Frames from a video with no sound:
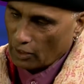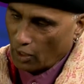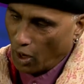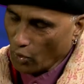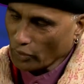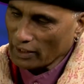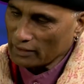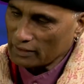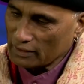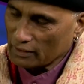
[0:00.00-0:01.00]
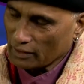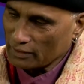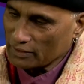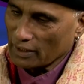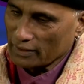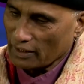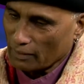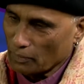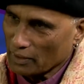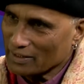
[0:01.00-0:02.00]
how can in a country like
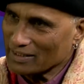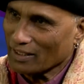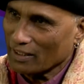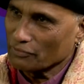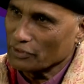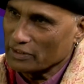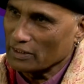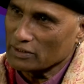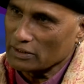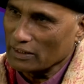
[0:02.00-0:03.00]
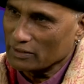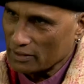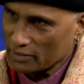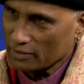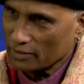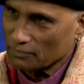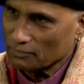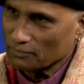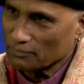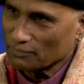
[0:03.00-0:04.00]
Denmark this kind of agency exist?
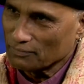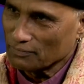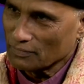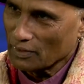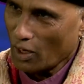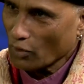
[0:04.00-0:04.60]
How